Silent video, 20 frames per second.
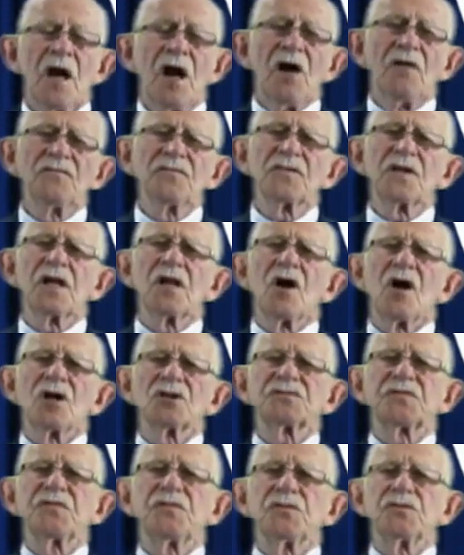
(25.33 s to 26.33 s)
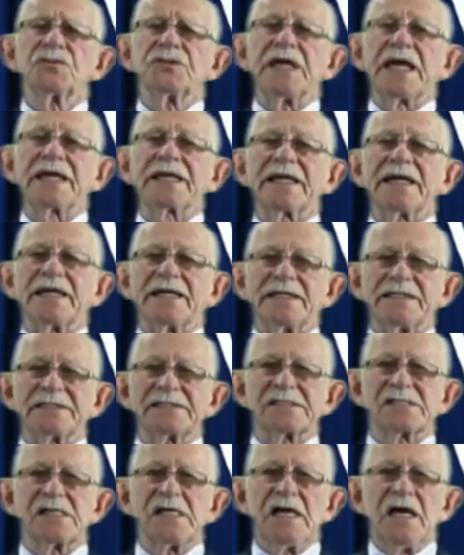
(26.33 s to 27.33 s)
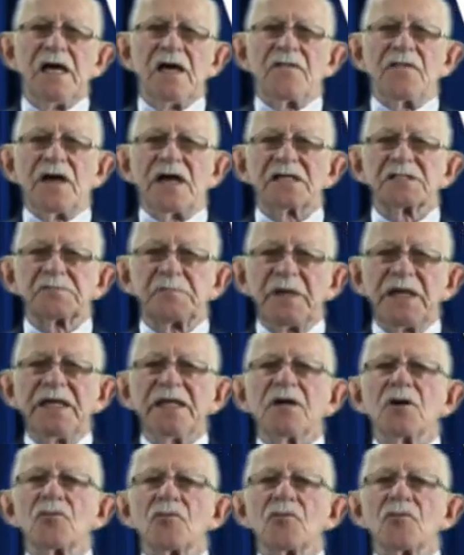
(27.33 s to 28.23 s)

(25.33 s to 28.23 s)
Over the last few decades, there's been a